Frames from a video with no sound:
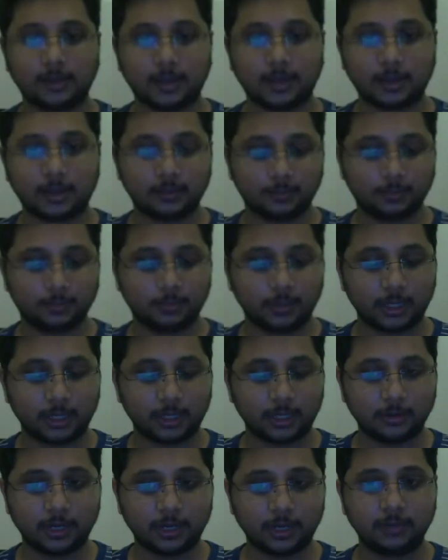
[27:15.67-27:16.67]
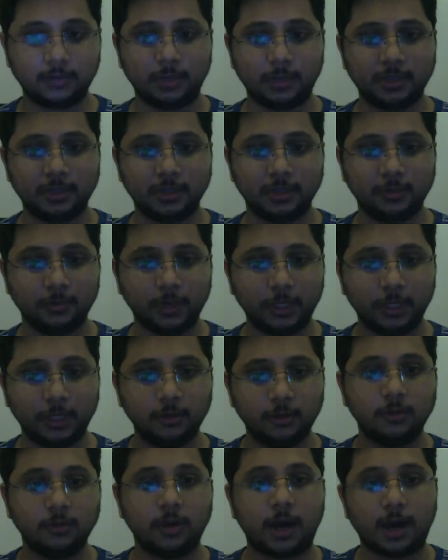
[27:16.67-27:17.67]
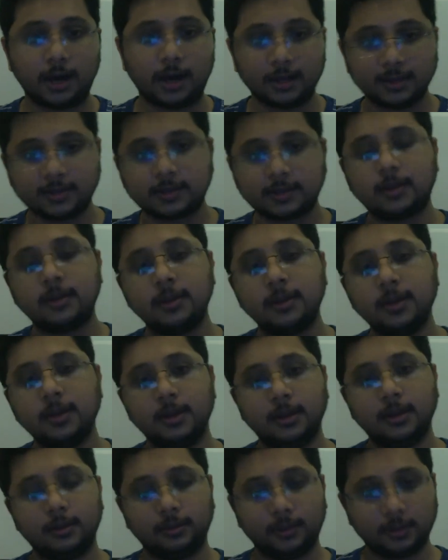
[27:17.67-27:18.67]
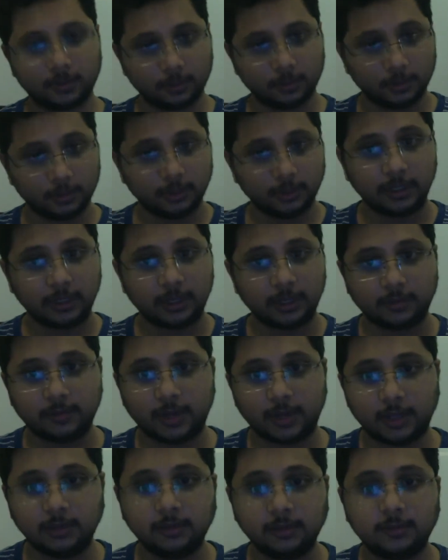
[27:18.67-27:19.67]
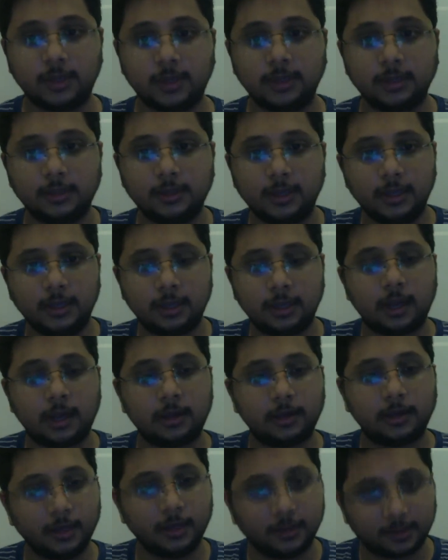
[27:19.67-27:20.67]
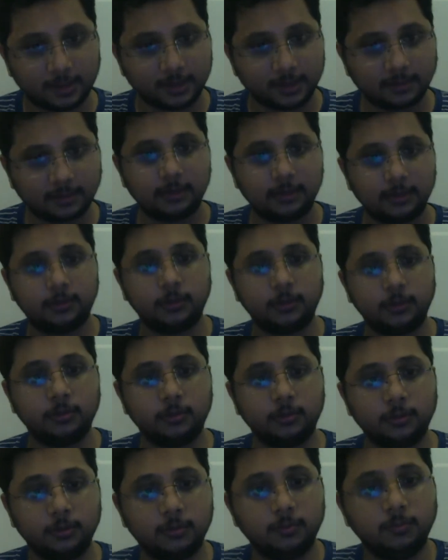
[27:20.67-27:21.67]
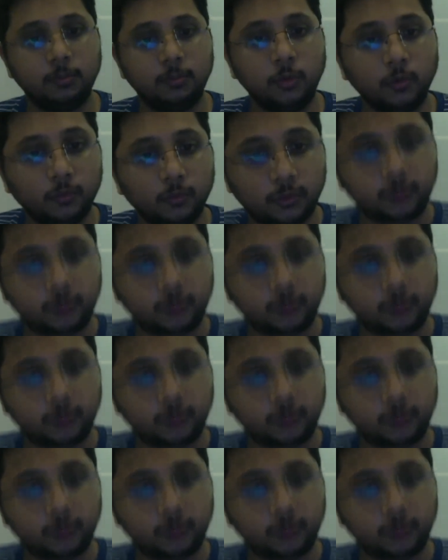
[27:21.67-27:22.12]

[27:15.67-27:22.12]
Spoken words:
as Mario had mentioned, we do ask the student in advance whether they are interested to move to a